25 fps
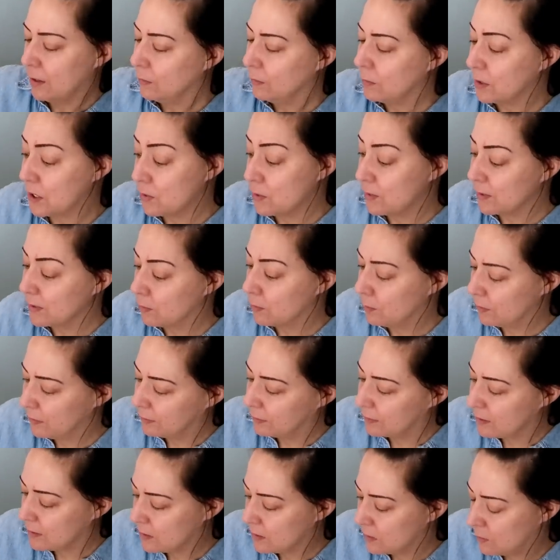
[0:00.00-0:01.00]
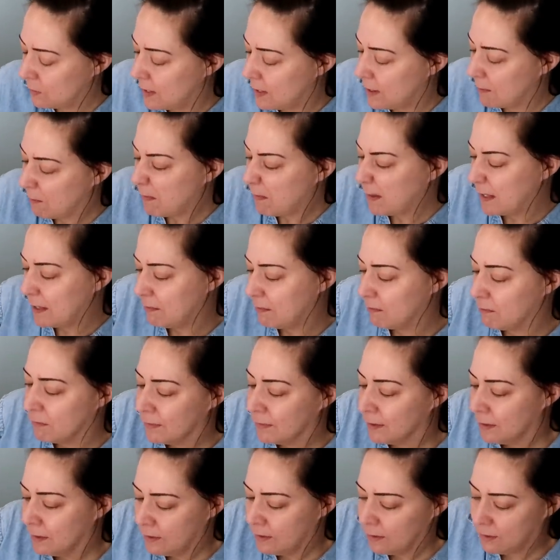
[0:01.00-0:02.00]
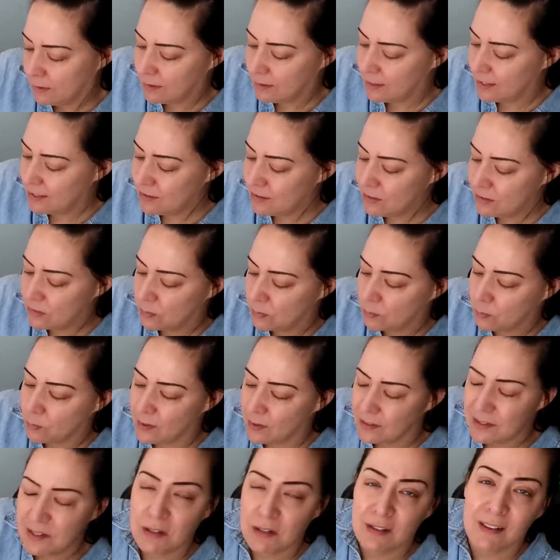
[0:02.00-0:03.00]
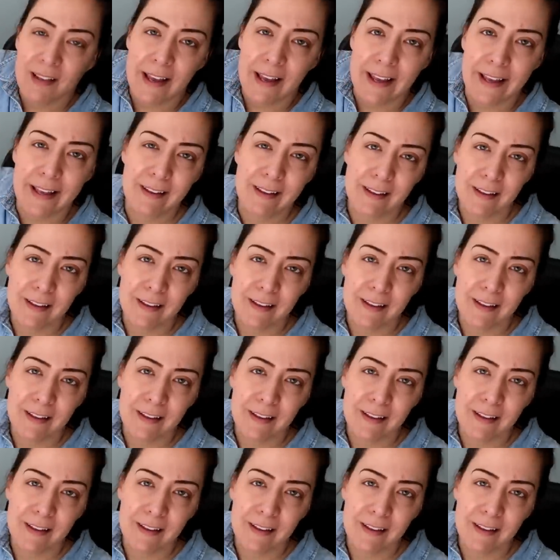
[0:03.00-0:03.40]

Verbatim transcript: which was really sweet, but I just wanted like